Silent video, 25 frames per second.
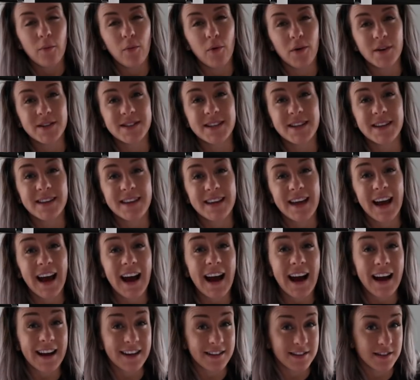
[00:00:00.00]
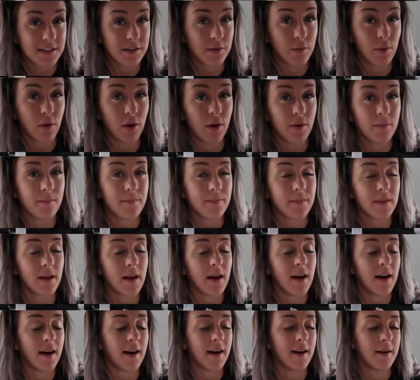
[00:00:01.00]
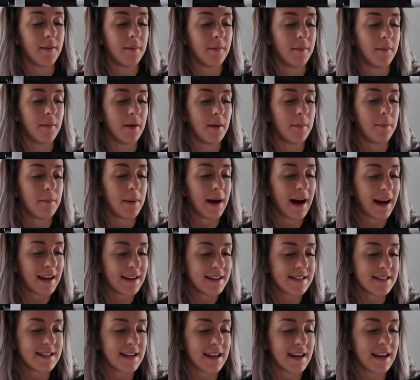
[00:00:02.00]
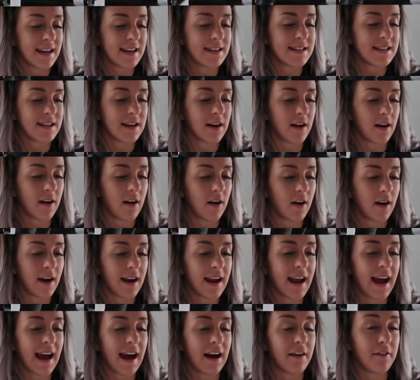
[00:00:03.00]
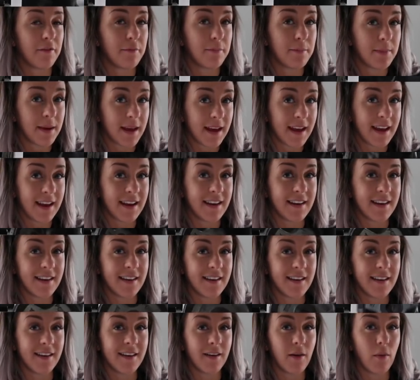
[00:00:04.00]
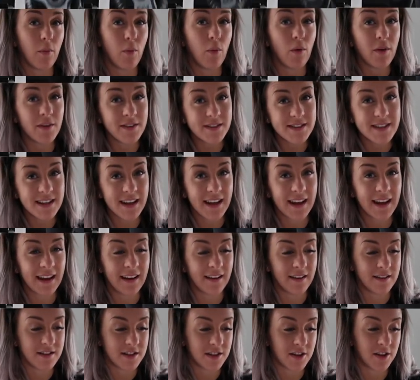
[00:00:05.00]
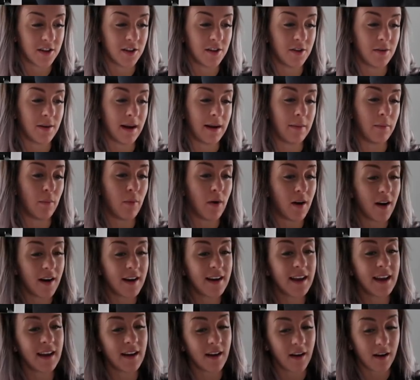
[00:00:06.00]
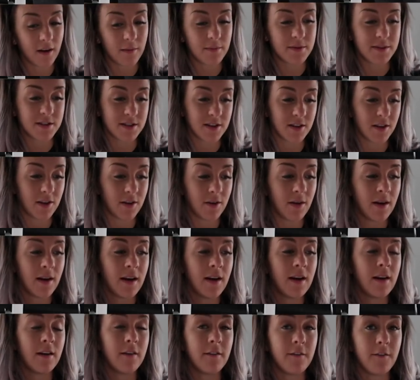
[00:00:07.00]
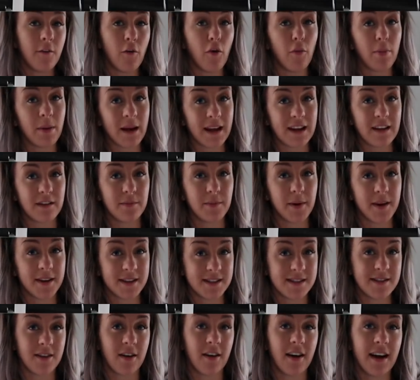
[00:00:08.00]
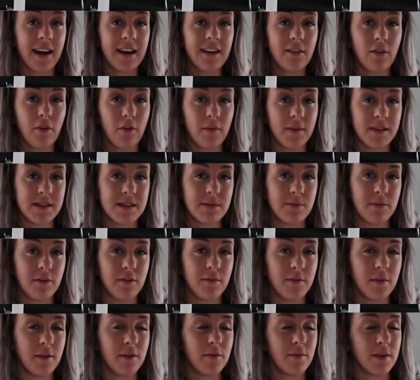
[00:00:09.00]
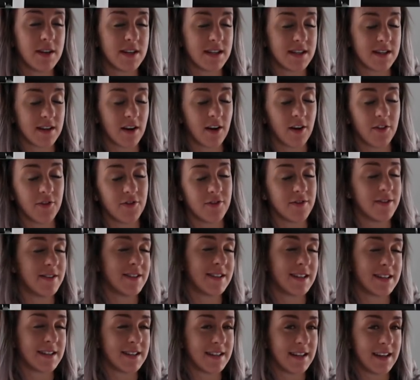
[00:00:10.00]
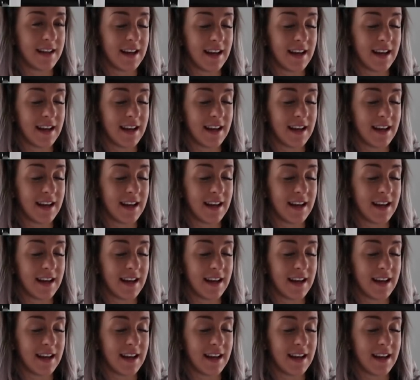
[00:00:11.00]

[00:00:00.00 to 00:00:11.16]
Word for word: was the hack squat um, banded. I have been wanting to and working up to four plates per side on this movement, which is 160